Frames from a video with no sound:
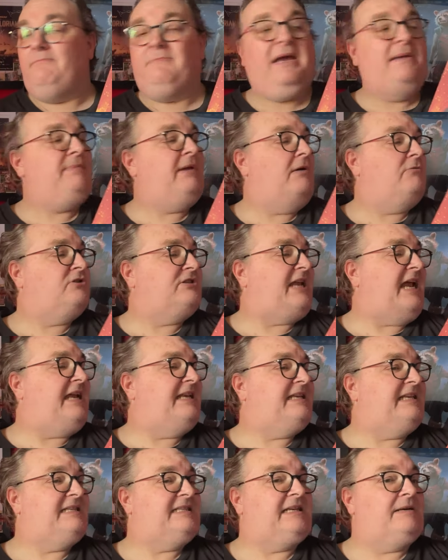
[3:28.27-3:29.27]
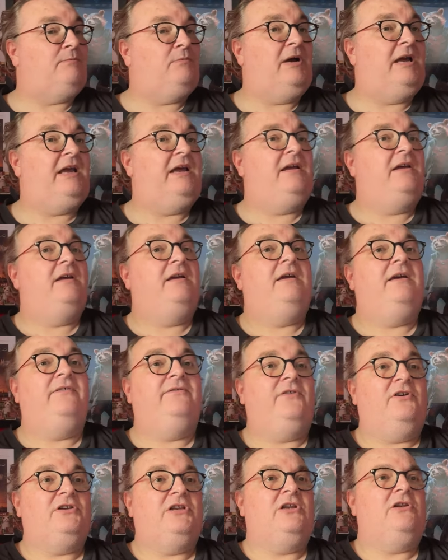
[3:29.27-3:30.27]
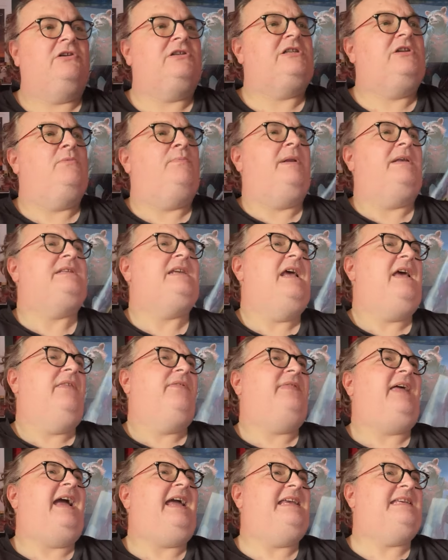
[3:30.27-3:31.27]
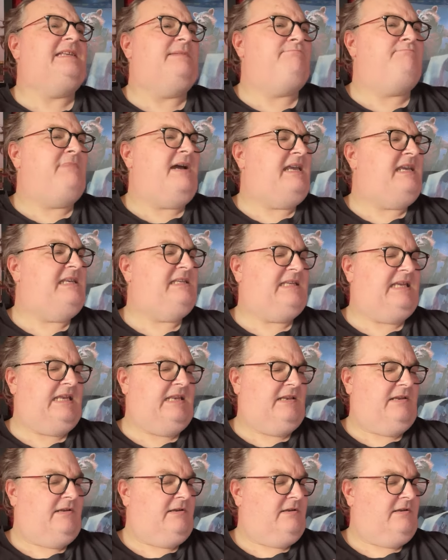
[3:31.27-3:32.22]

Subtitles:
Maybe I'll stand it somewhere. Find a nice little place. That is amazing.